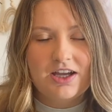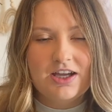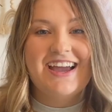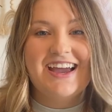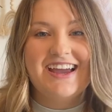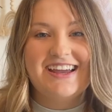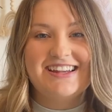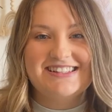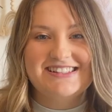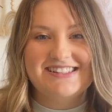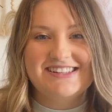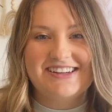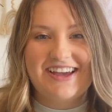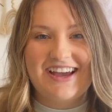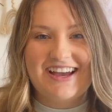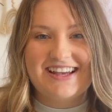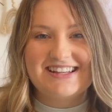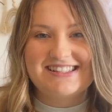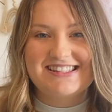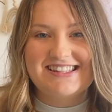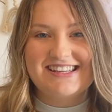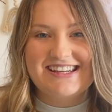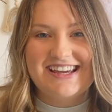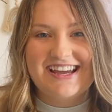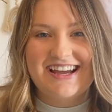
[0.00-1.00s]
It still
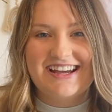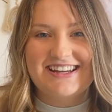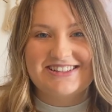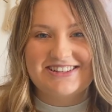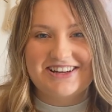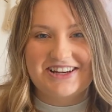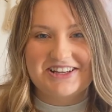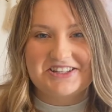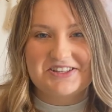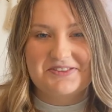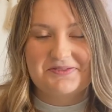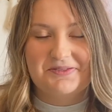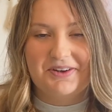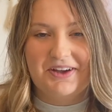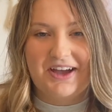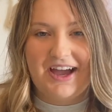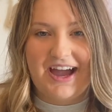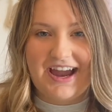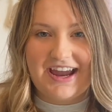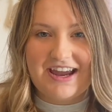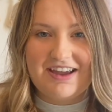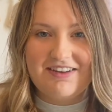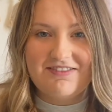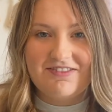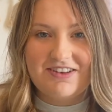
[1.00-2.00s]
has the adjustable
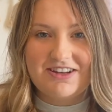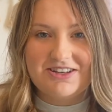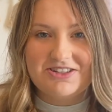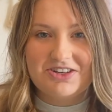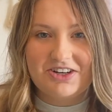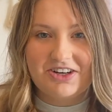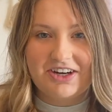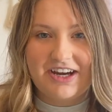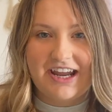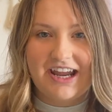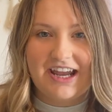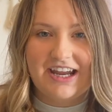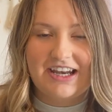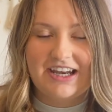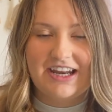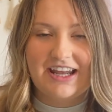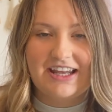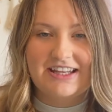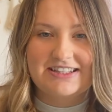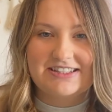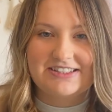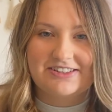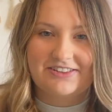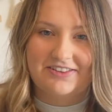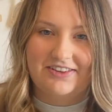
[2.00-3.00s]
height feature and
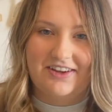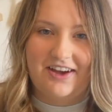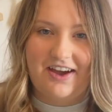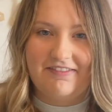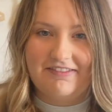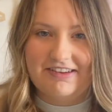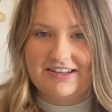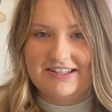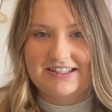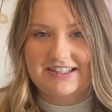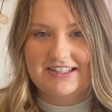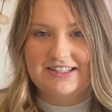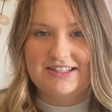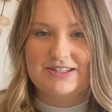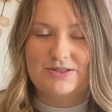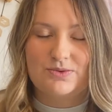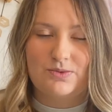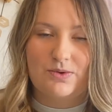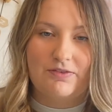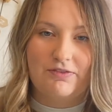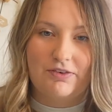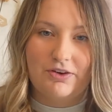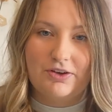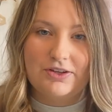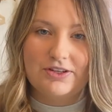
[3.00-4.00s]
it still obviously
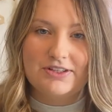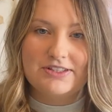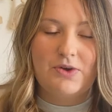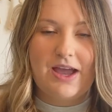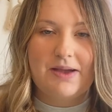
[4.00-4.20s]
swivels.